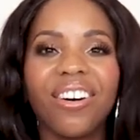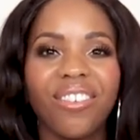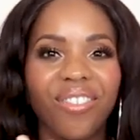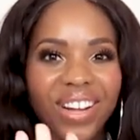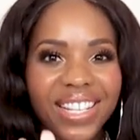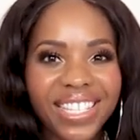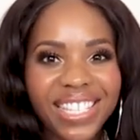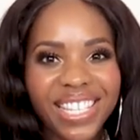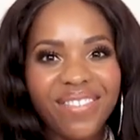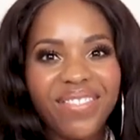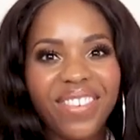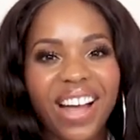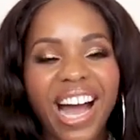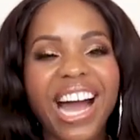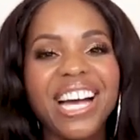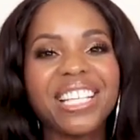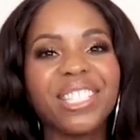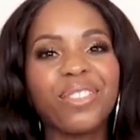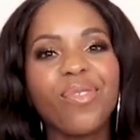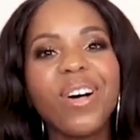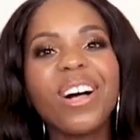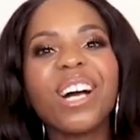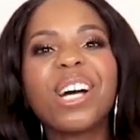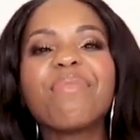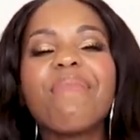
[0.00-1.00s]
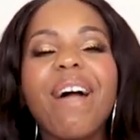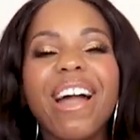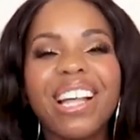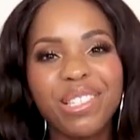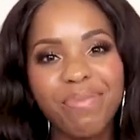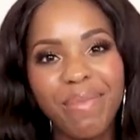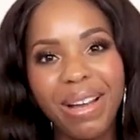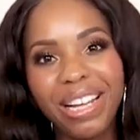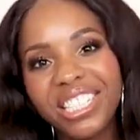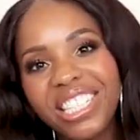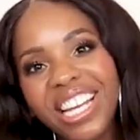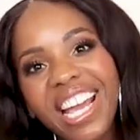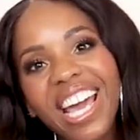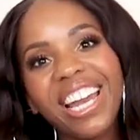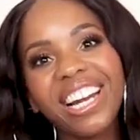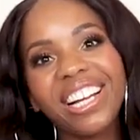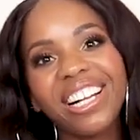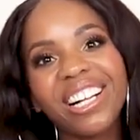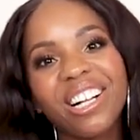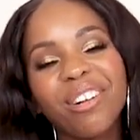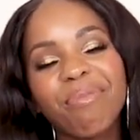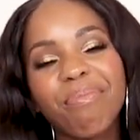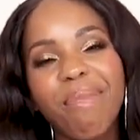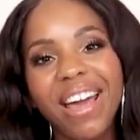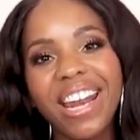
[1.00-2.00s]
What's up guys, welcome back to my
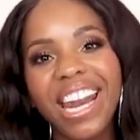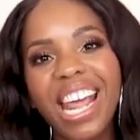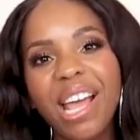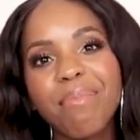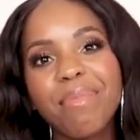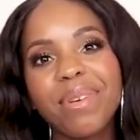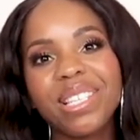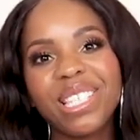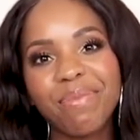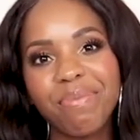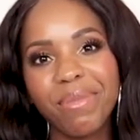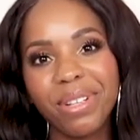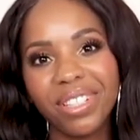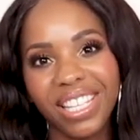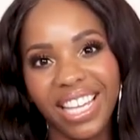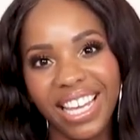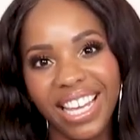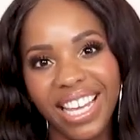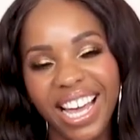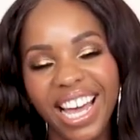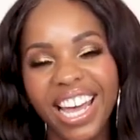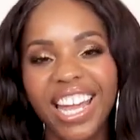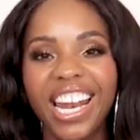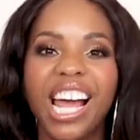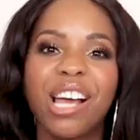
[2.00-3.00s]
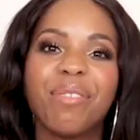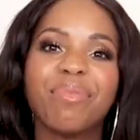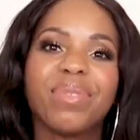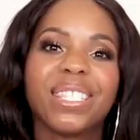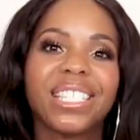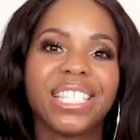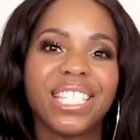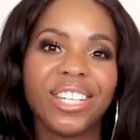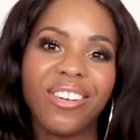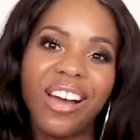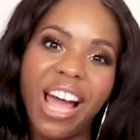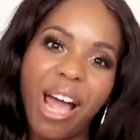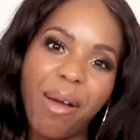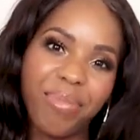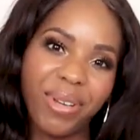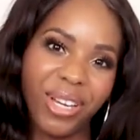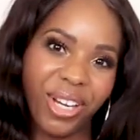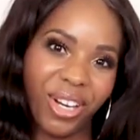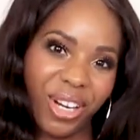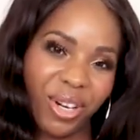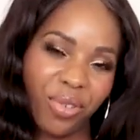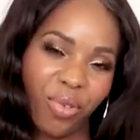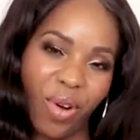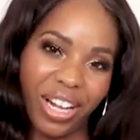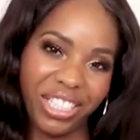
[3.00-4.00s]
channel. My name is Malikah and I'm so happy
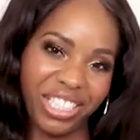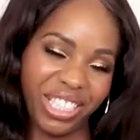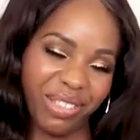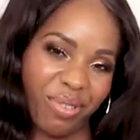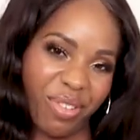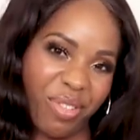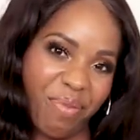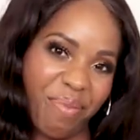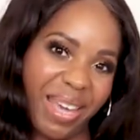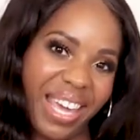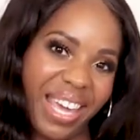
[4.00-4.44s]
you're here watching with